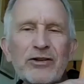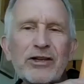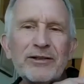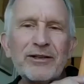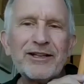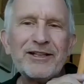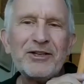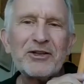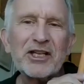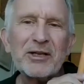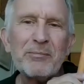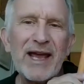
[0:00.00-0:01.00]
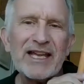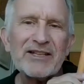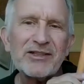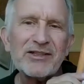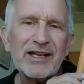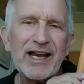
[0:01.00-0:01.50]
you can
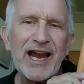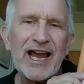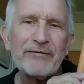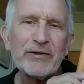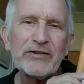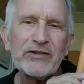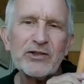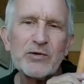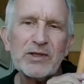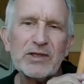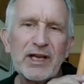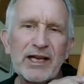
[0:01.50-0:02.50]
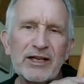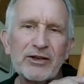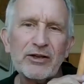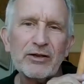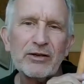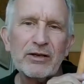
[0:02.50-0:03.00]
imagine that a half a century later,